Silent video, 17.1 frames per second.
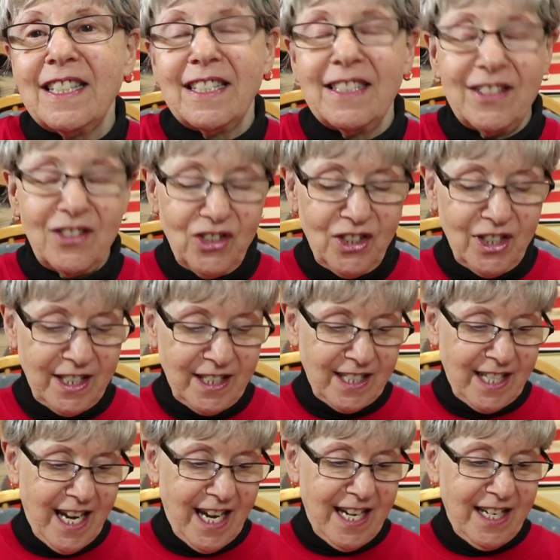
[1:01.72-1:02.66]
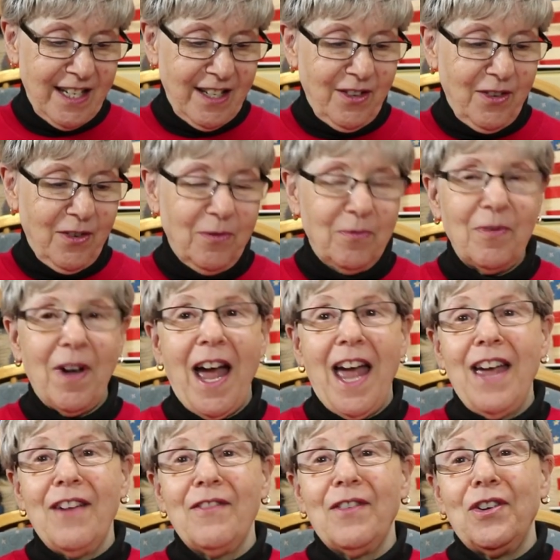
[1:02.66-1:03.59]
to just kind of
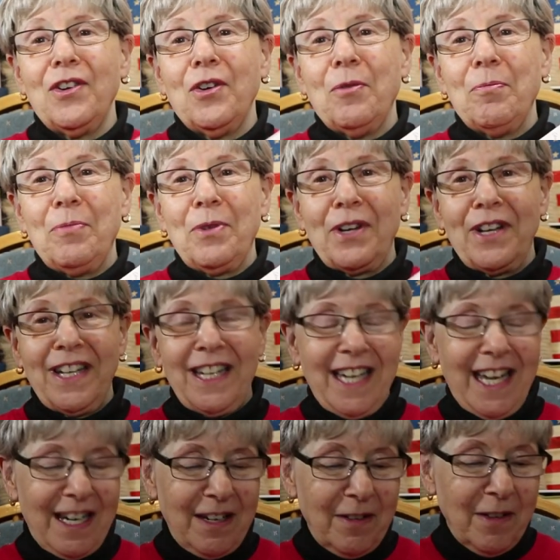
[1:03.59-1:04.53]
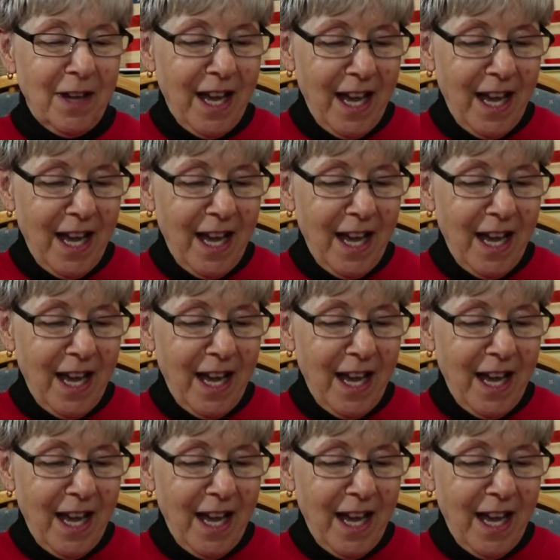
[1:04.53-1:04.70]
I have a notebook again